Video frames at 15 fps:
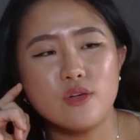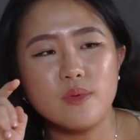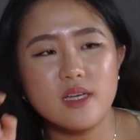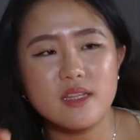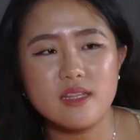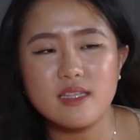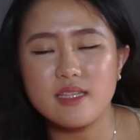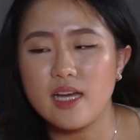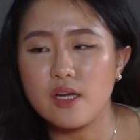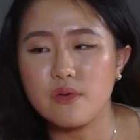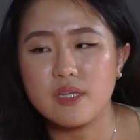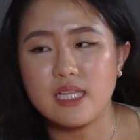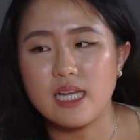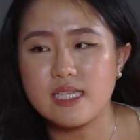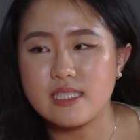know one thing that I
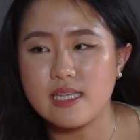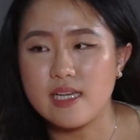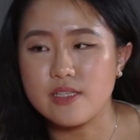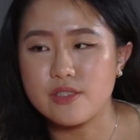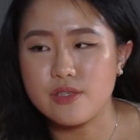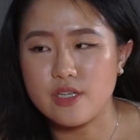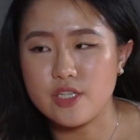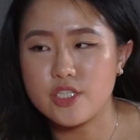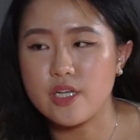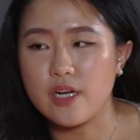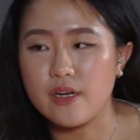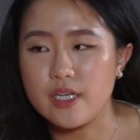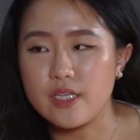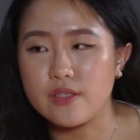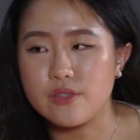realized as you're
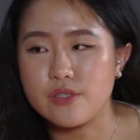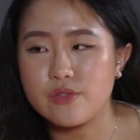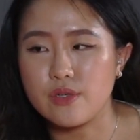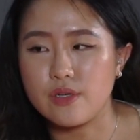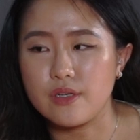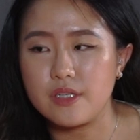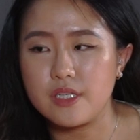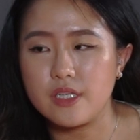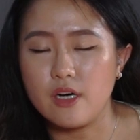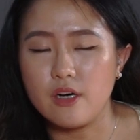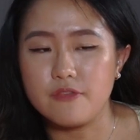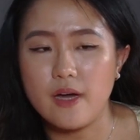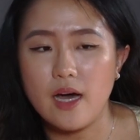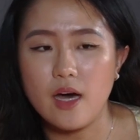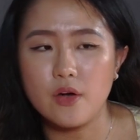sharing your story
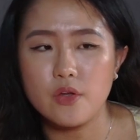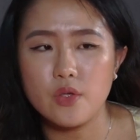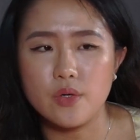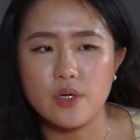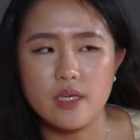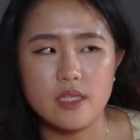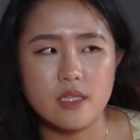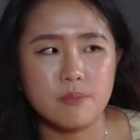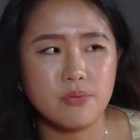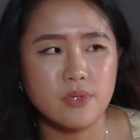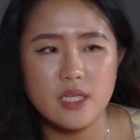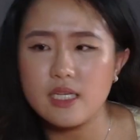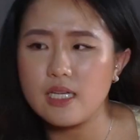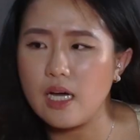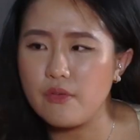of how you're in a
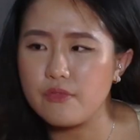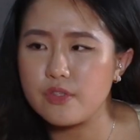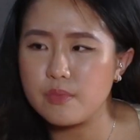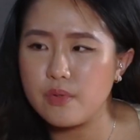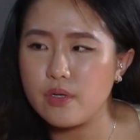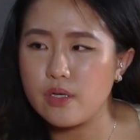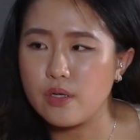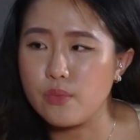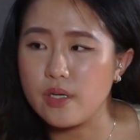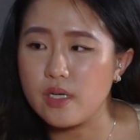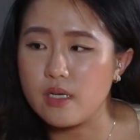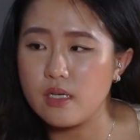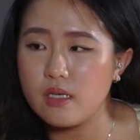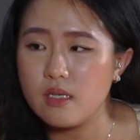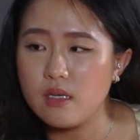pretty comfortable
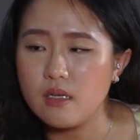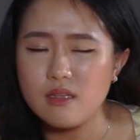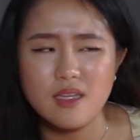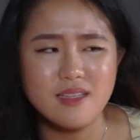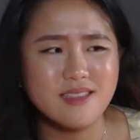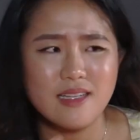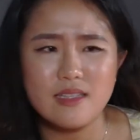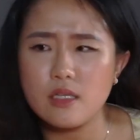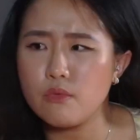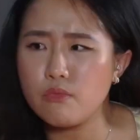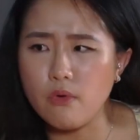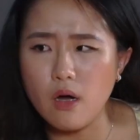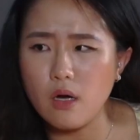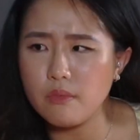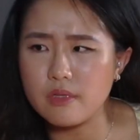career, mm -hmm. there's nothing
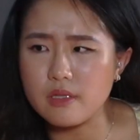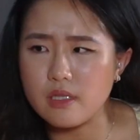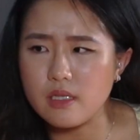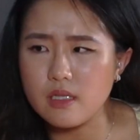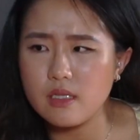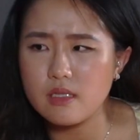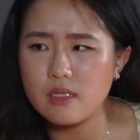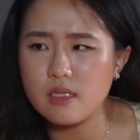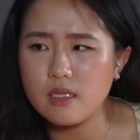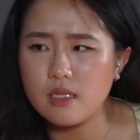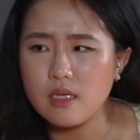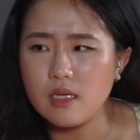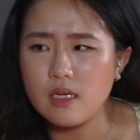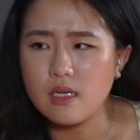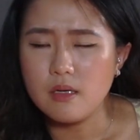wrong with it. Nothing
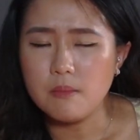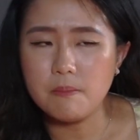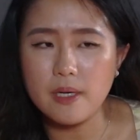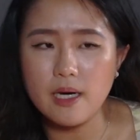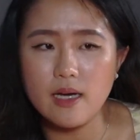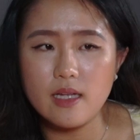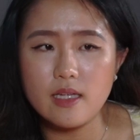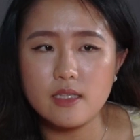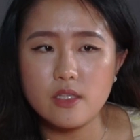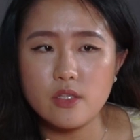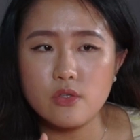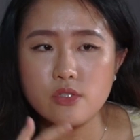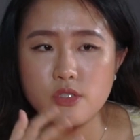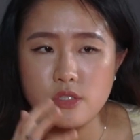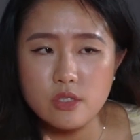wrong with it, yeah. But
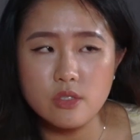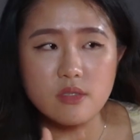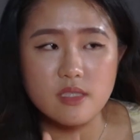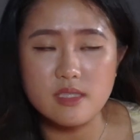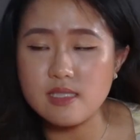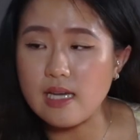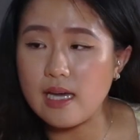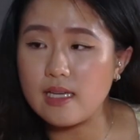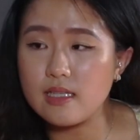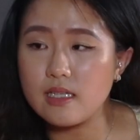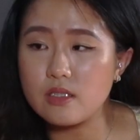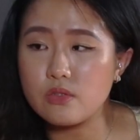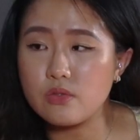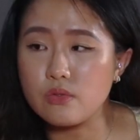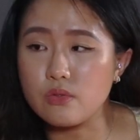you still
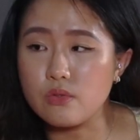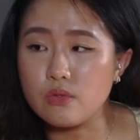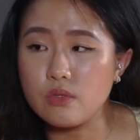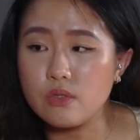decided to